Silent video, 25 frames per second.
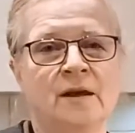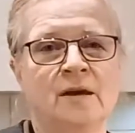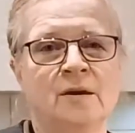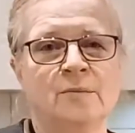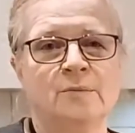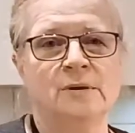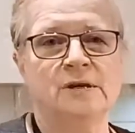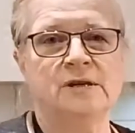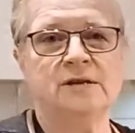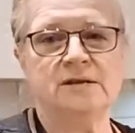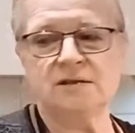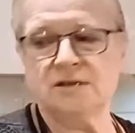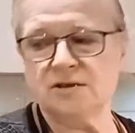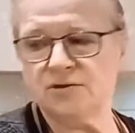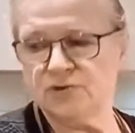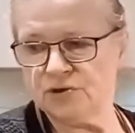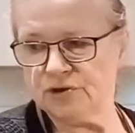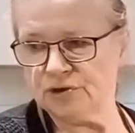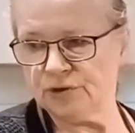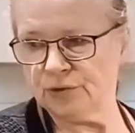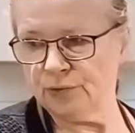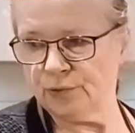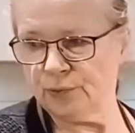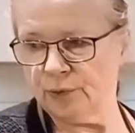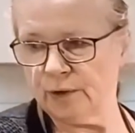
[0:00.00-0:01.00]
because you
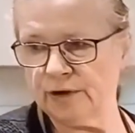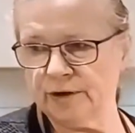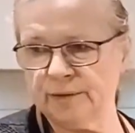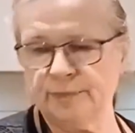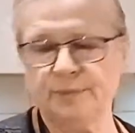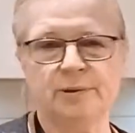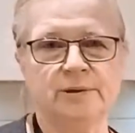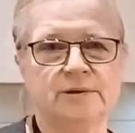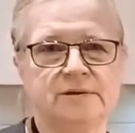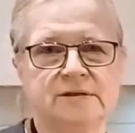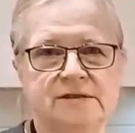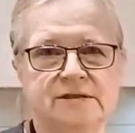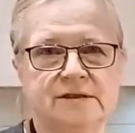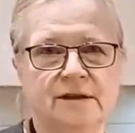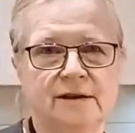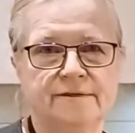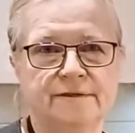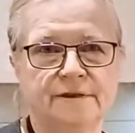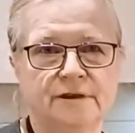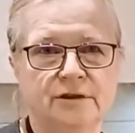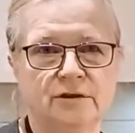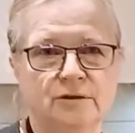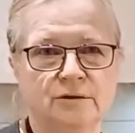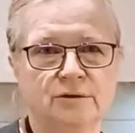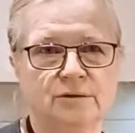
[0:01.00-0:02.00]
don't want to put stuff
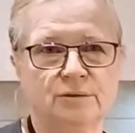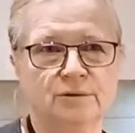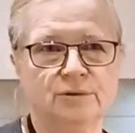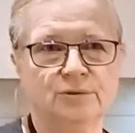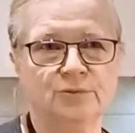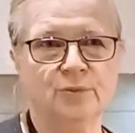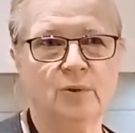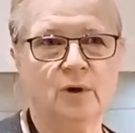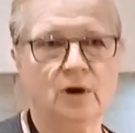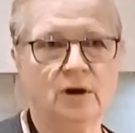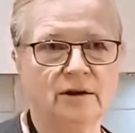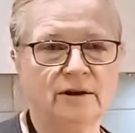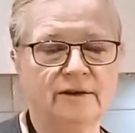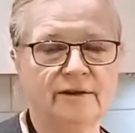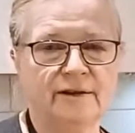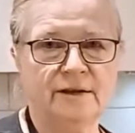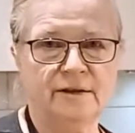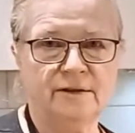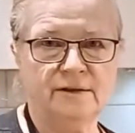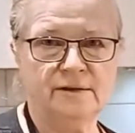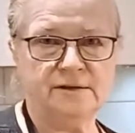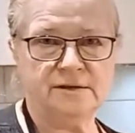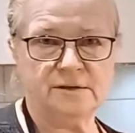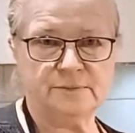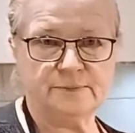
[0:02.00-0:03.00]
in a cold wok
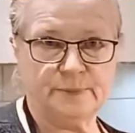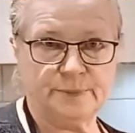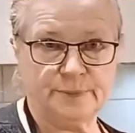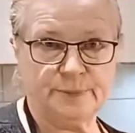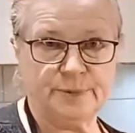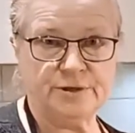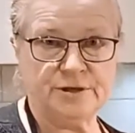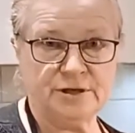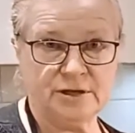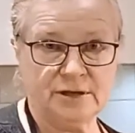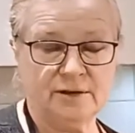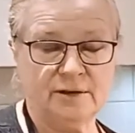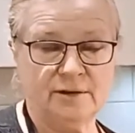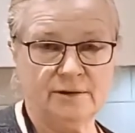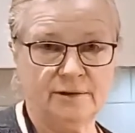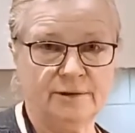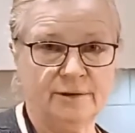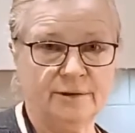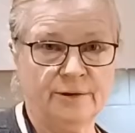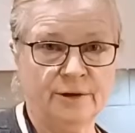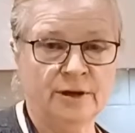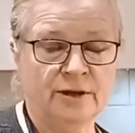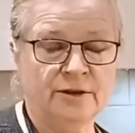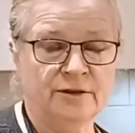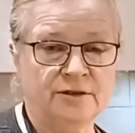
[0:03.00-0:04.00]
in this
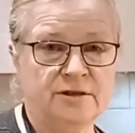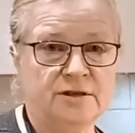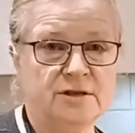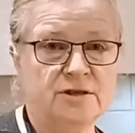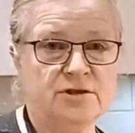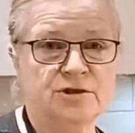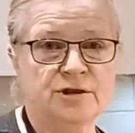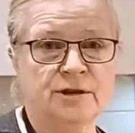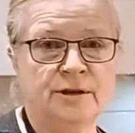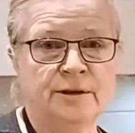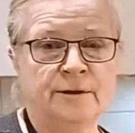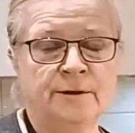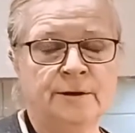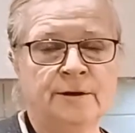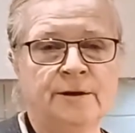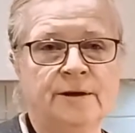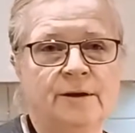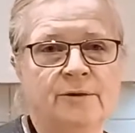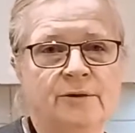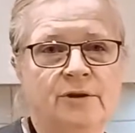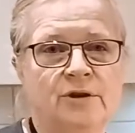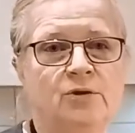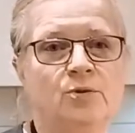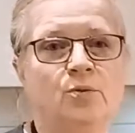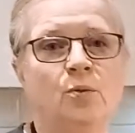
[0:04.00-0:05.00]
particular dish.
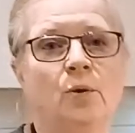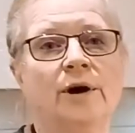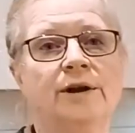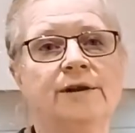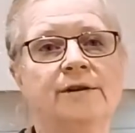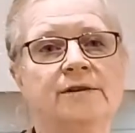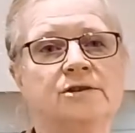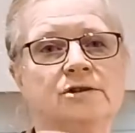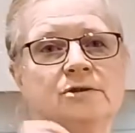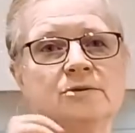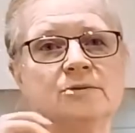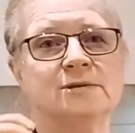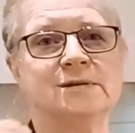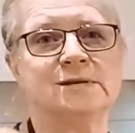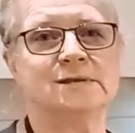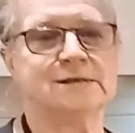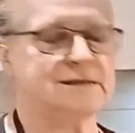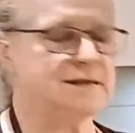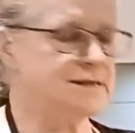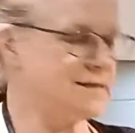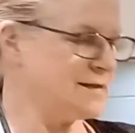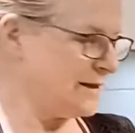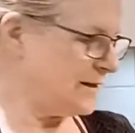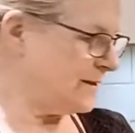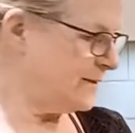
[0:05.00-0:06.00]
You want it to sizzle